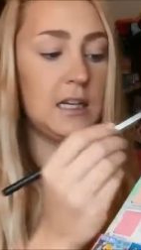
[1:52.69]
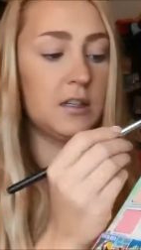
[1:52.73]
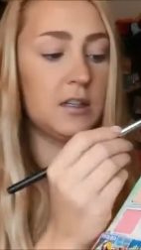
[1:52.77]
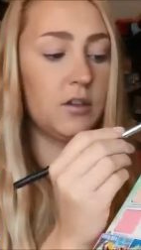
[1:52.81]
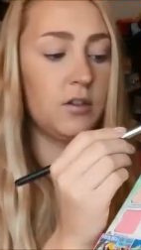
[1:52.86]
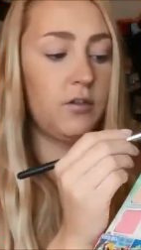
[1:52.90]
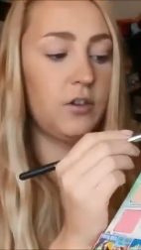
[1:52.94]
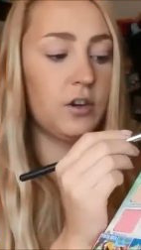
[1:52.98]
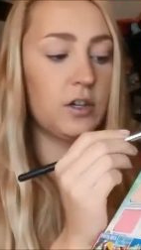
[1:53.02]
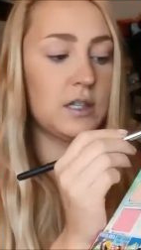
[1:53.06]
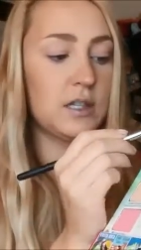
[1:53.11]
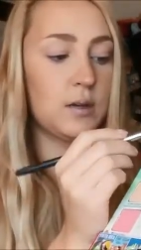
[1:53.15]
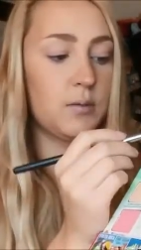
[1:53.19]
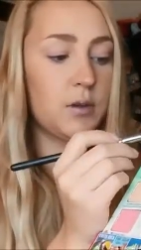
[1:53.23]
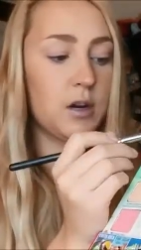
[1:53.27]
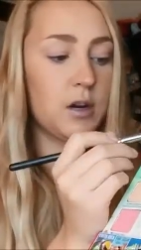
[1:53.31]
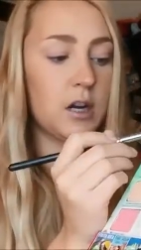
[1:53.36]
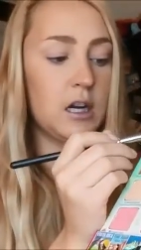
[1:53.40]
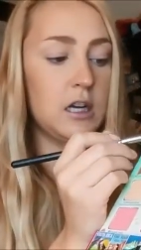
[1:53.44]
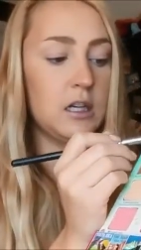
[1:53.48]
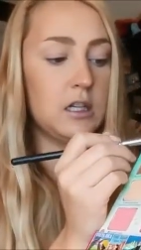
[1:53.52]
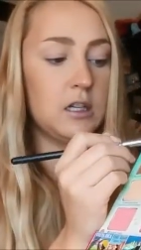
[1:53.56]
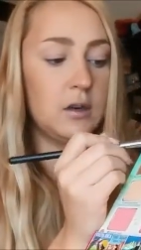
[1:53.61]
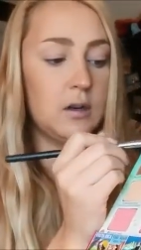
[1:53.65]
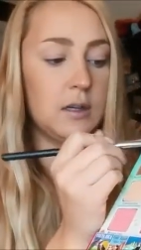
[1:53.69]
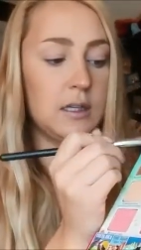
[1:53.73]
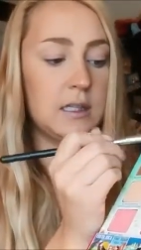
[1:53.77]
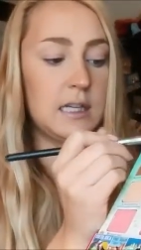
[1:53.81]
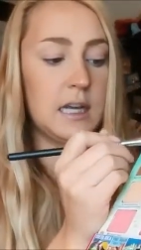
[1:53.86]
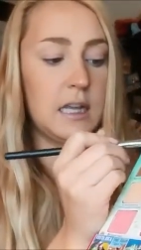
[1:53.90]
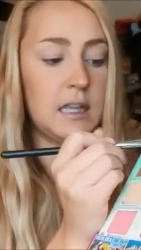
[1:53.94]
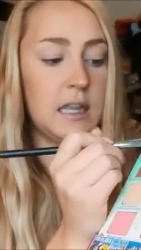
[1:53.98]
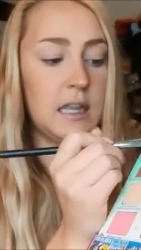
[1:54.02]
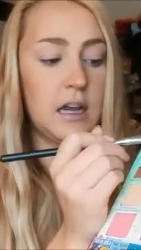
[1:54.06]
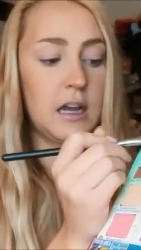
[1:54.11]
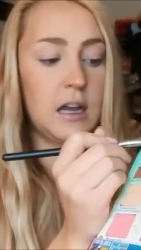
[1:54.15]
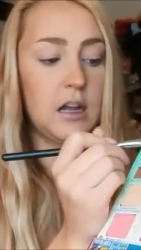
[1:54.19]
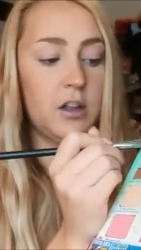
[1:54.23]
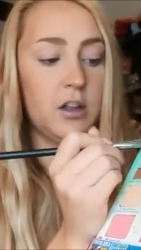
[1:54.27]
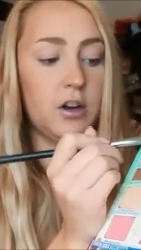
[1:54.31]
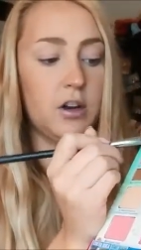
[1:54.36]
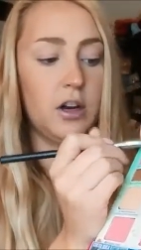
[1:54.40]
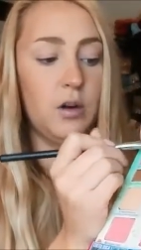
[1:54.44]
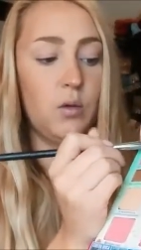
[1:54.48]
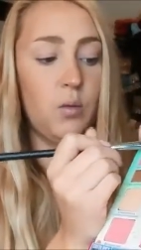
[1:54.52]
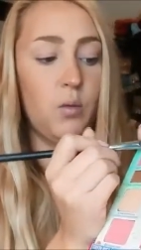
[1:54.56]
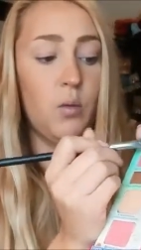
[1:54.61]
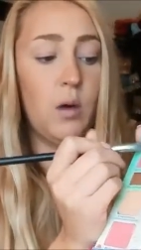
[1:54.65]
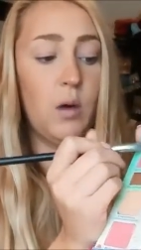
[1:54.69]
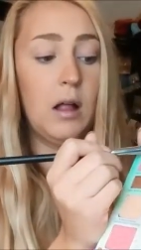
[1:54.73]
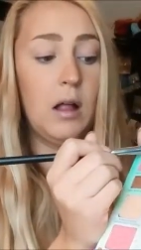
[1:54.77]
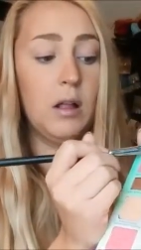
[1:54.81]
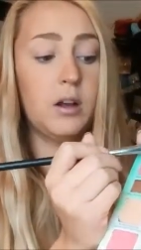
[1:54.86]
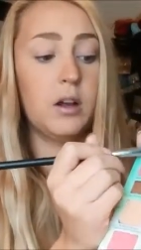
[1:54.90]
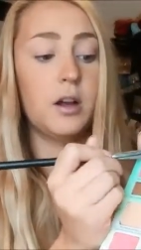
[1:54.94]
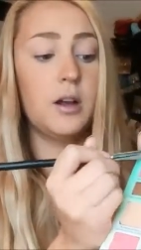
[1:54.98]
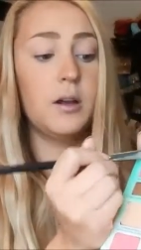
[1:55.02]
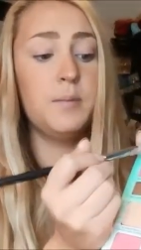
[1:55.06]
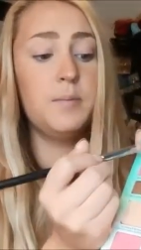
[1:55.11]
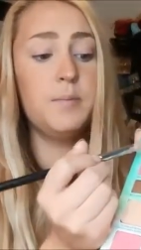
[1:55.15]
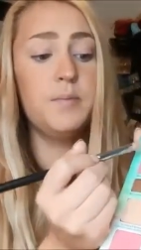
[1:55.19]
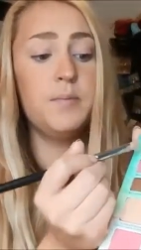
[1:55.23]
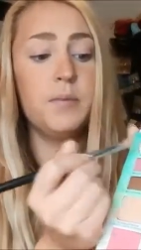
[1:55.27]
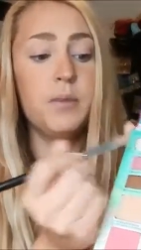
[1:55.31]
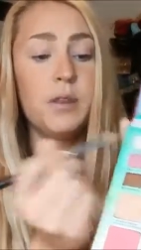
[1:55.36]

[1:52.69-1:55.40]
So the first thing we're going to do is take that color in Welcome.